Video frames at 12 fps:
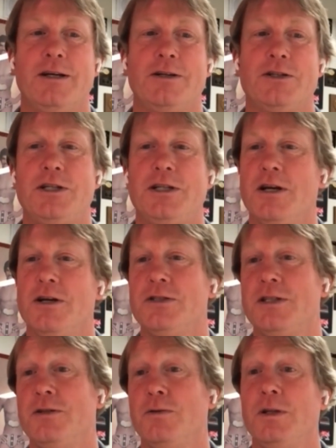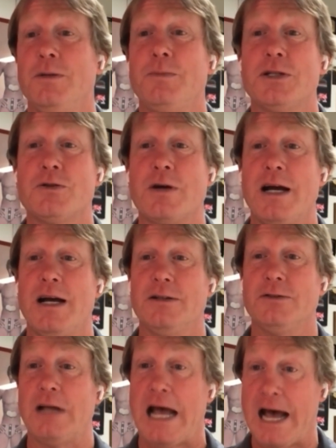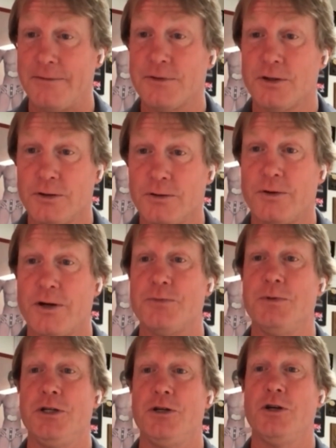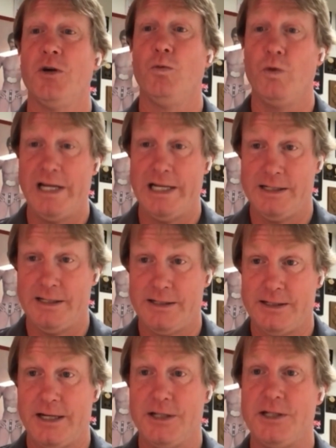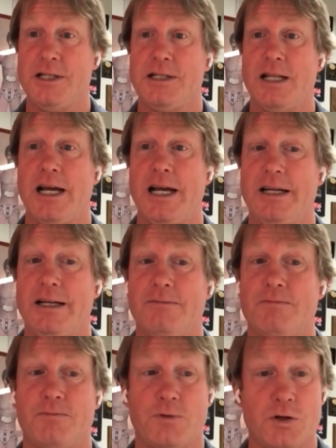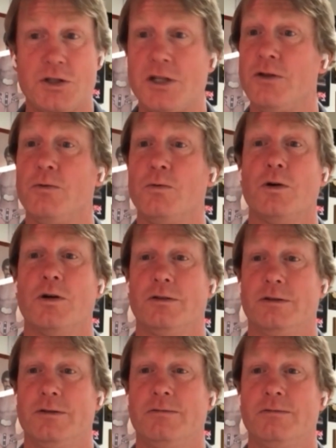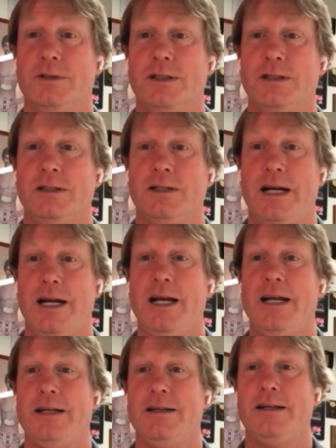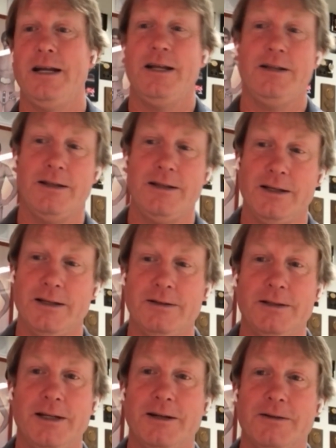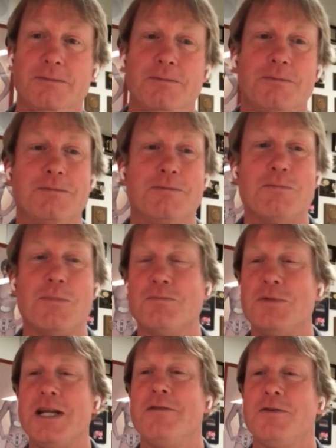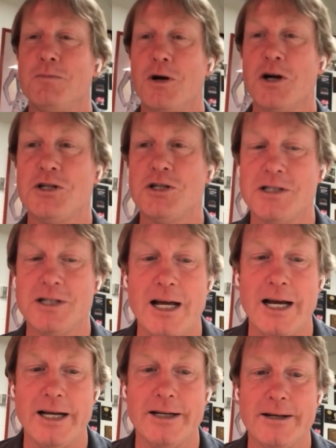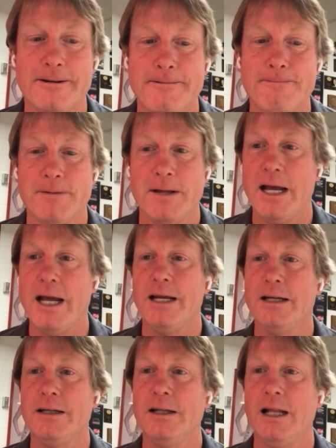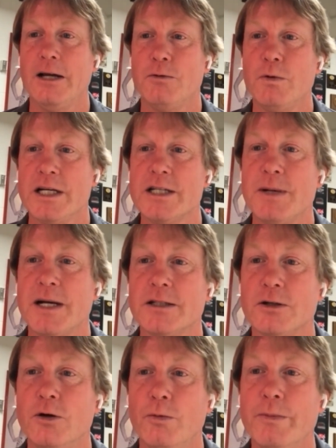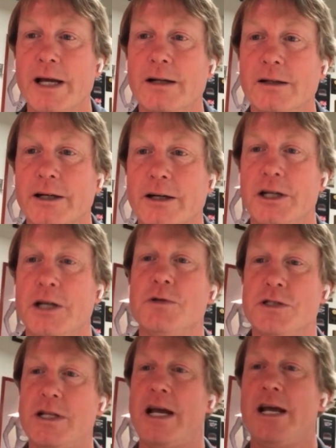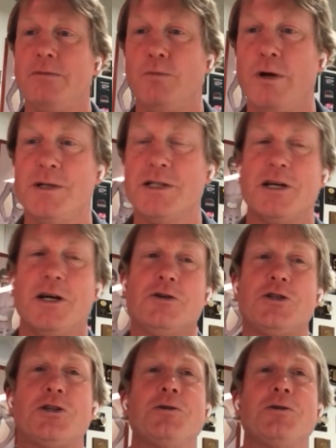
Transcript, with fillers: She goes into Olympic trials after her freshman year and wins, and she's like first in the world. And and the you know David Marsh is like hey, like we expect a gold medal here. He was the head women's coach.